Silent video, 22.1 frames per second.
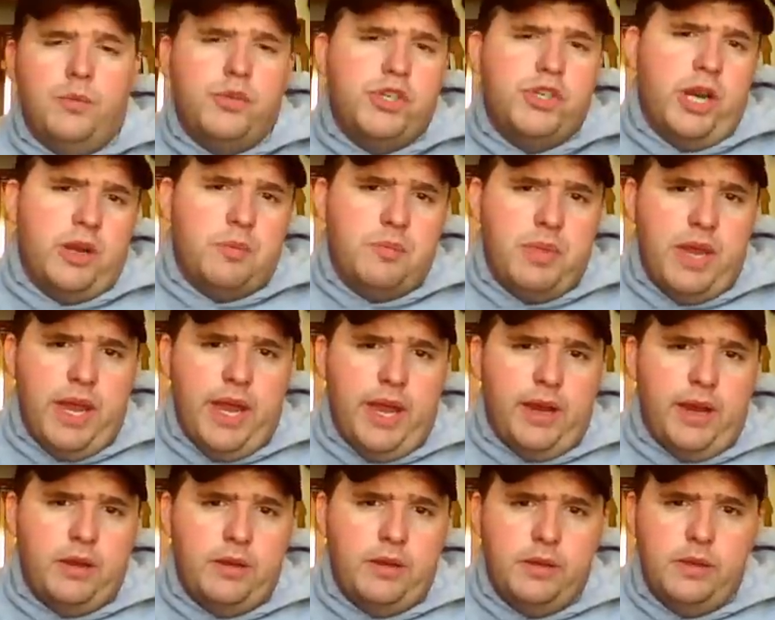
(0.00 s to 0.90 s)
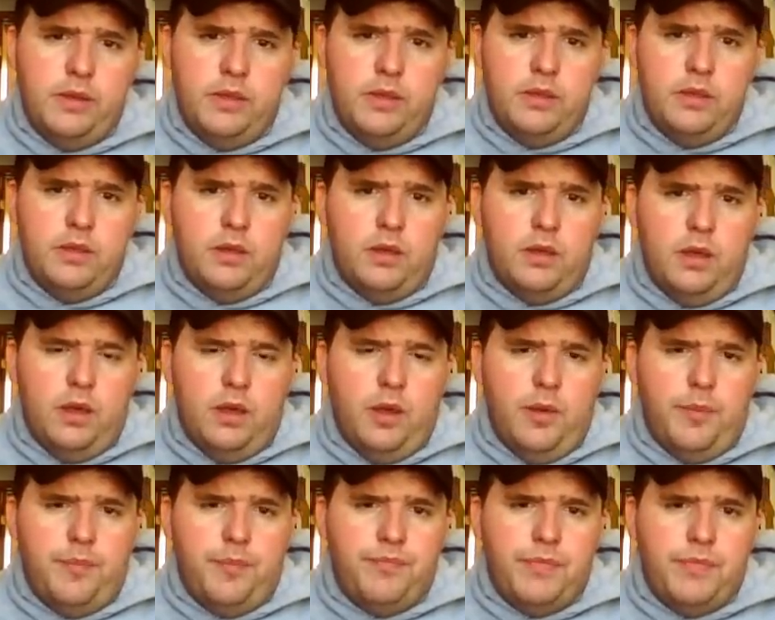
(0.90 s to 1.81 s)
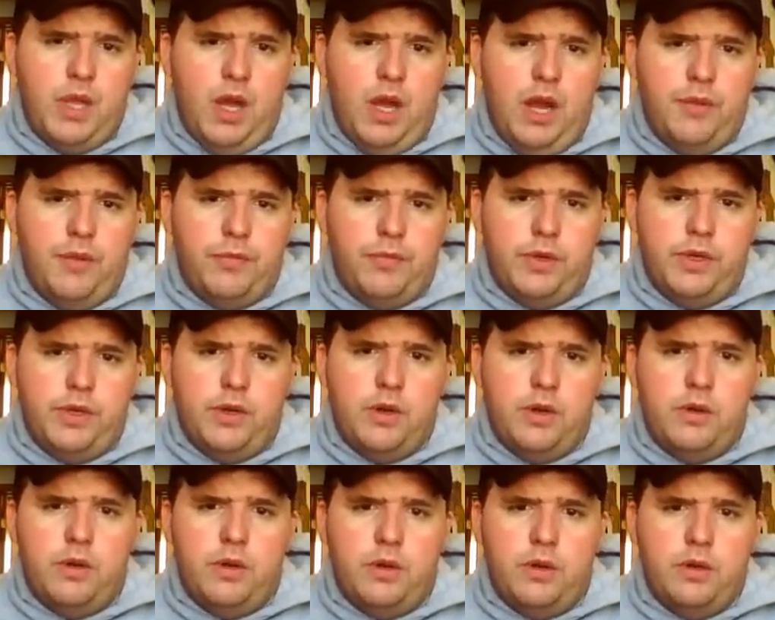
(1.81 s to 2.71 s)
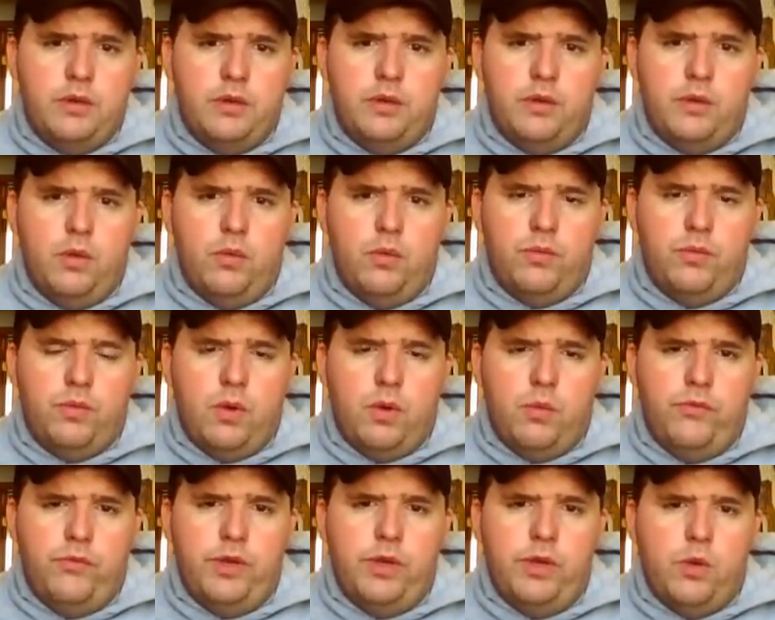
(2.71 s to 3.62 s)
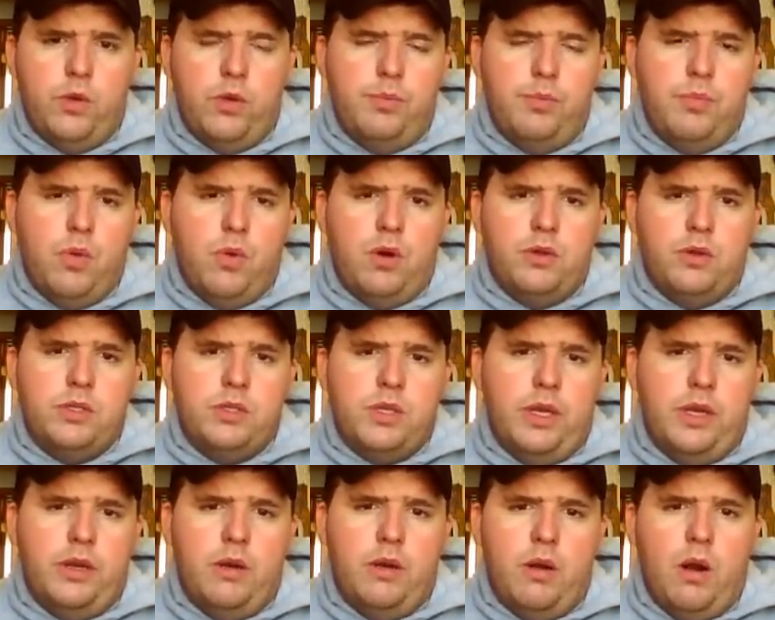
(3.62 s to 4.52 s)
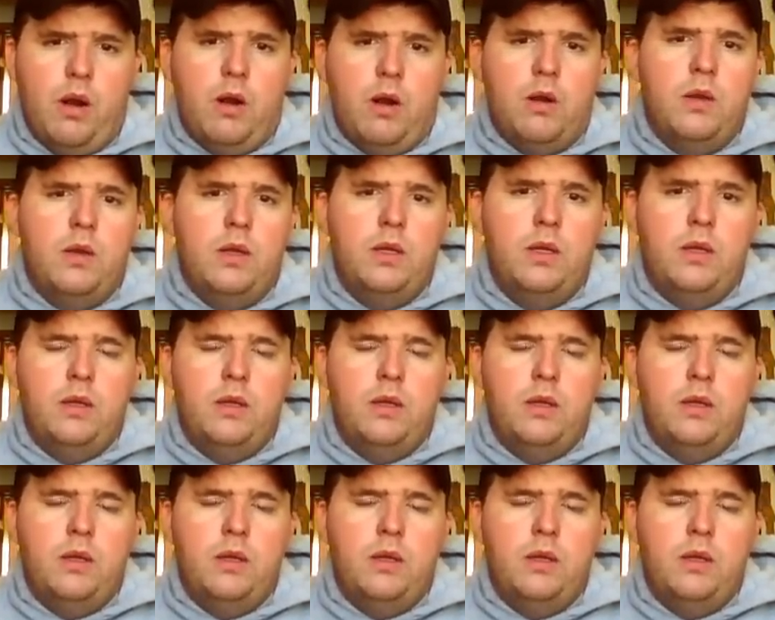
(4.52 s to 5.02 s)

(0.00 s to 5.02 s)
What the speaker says: Check back often here, for video reports and our